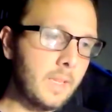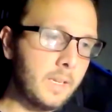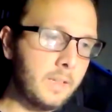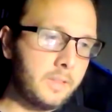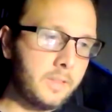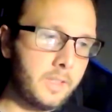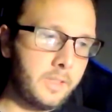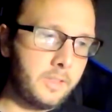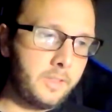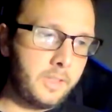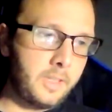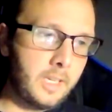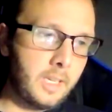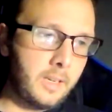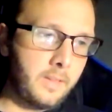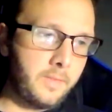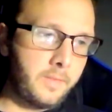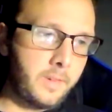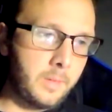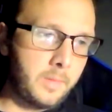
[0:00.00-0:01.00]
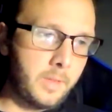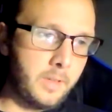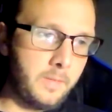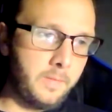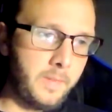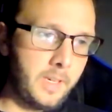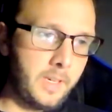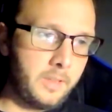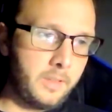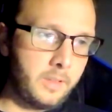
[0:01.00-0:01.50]
did you get it from the
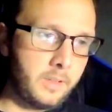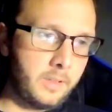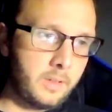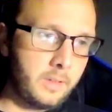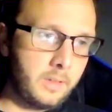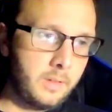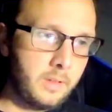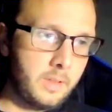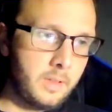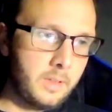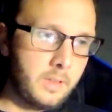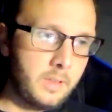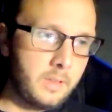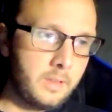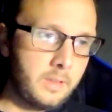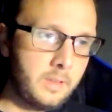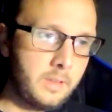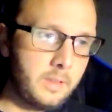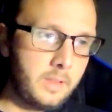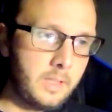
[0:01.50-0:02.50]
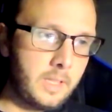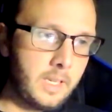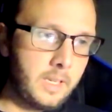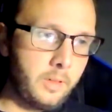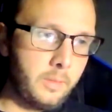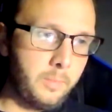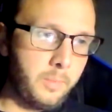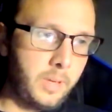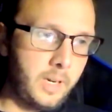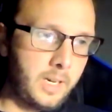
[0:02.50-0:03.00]
vendor that
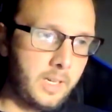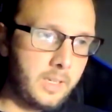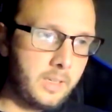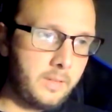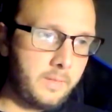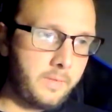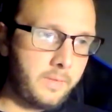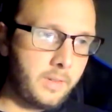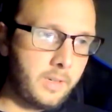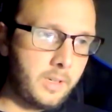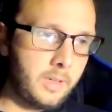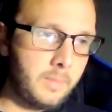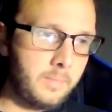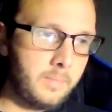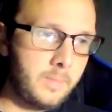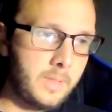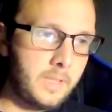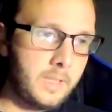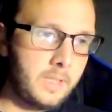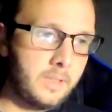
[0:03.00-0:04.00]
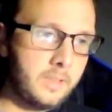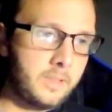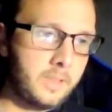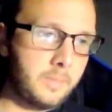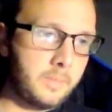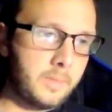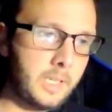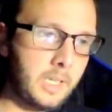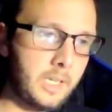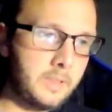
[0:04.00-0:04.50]
you bought it from?
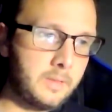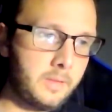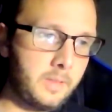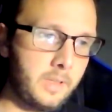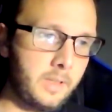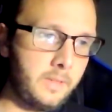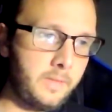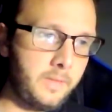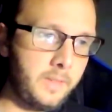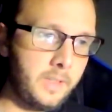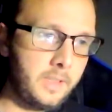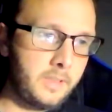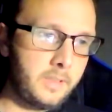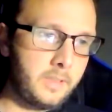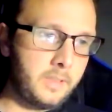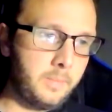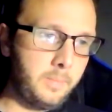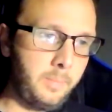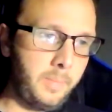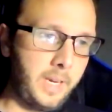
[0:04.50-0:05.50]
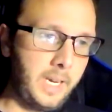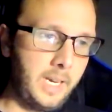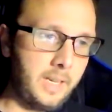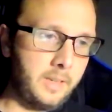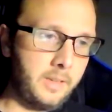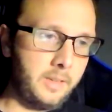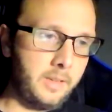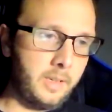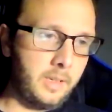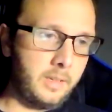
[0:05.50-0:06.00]
Sometimes if it's bad
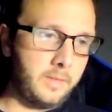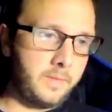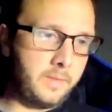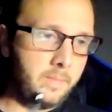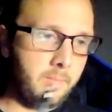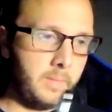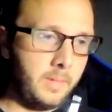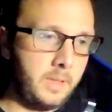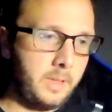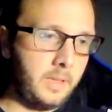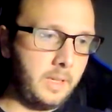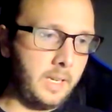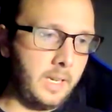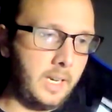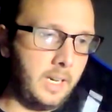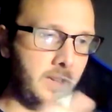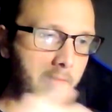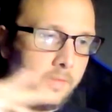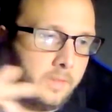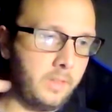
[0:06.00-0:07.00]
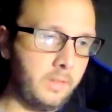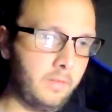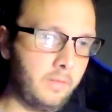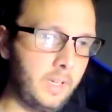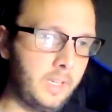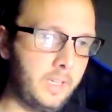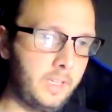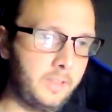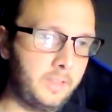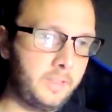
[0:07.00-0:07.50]
enough, you have to
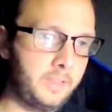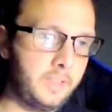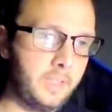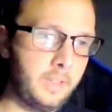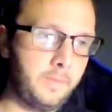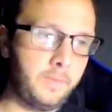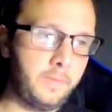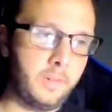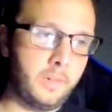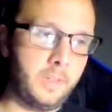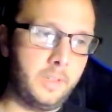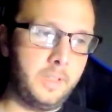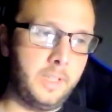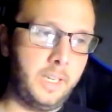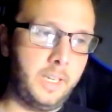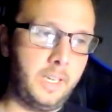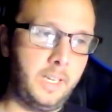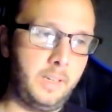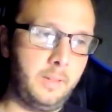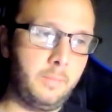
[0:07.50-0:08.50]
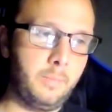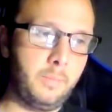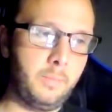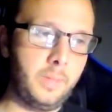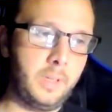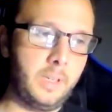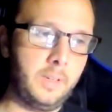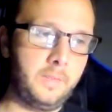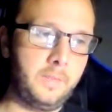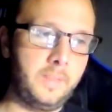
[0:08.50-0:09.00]
let it sit for a day.
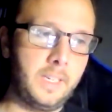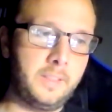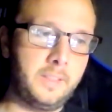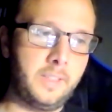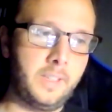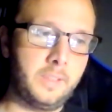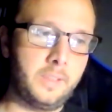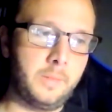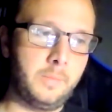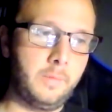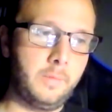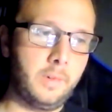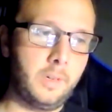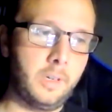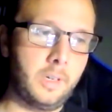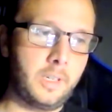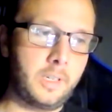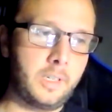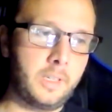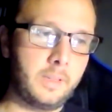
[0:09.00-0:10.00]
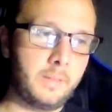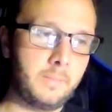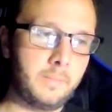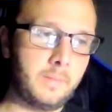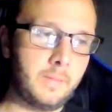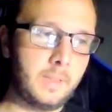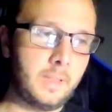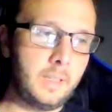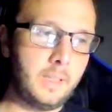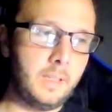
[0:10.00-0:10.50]
But if that doesn't work,
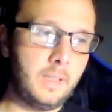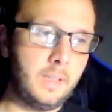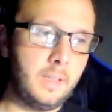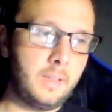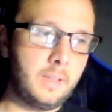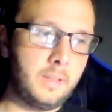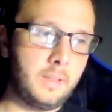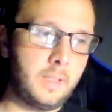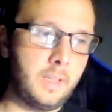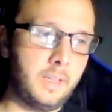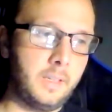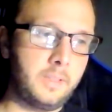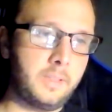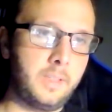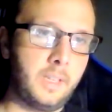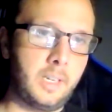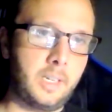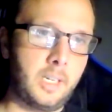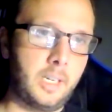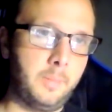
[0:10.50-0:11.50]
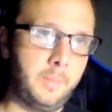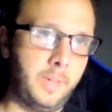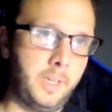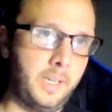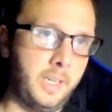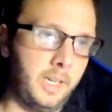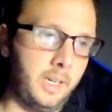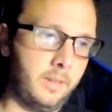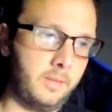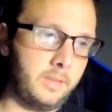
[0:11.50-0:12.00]
then it's not coming
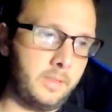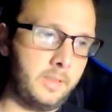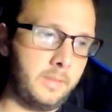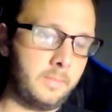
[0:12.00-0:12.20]
out.